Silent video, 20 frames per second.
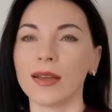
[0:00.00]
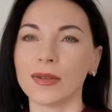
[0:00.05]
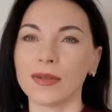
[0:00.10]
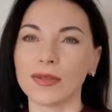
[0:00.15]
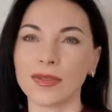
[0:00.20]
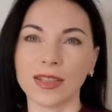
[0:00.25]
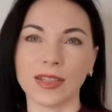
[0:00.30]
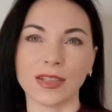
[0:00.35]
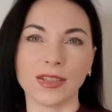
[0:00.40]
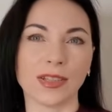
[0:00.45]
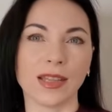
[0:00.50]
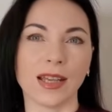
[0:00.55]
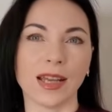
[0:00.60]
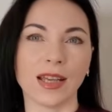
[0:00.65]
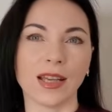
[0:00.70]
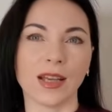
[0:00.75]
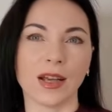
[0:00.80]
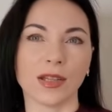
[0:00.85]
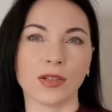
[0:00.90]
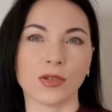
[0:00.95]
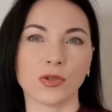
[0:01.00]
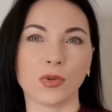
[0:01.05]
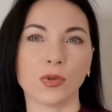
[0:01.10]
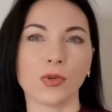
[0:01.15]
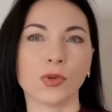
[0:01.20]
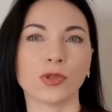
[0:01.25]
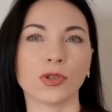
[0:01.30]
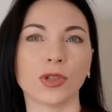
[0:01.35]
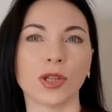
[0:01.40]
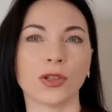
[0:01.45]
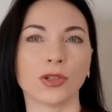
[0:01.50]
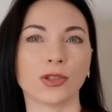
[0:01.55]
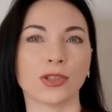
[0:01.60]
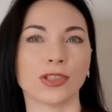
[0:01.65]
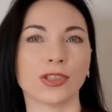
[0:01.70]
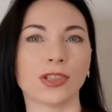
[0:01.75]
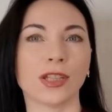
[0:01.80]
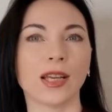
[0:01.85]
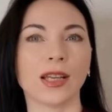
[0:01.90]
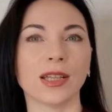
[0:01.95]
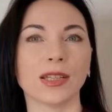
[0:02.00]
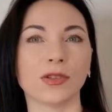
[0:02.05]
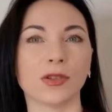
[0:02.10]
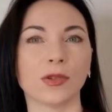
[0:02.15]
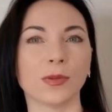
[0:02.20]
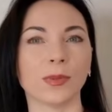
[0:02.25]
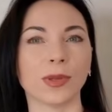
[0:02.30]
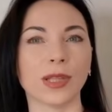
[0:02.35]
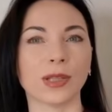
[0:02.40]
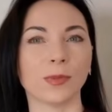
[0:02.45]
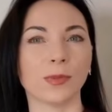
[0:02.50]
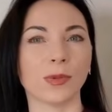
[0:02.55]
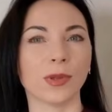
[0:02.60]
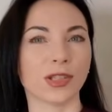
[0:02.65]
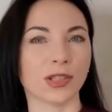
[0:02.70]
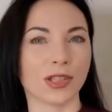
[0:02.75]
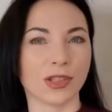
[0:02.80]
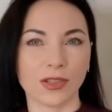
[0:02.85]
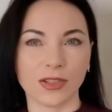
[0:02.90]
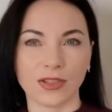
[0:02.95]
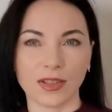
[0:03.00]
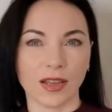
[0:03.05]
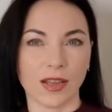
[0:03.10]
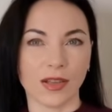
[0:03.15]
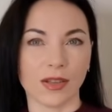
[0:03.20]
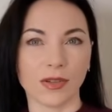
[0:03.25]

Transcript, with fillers: these AI tools are designed to make meetings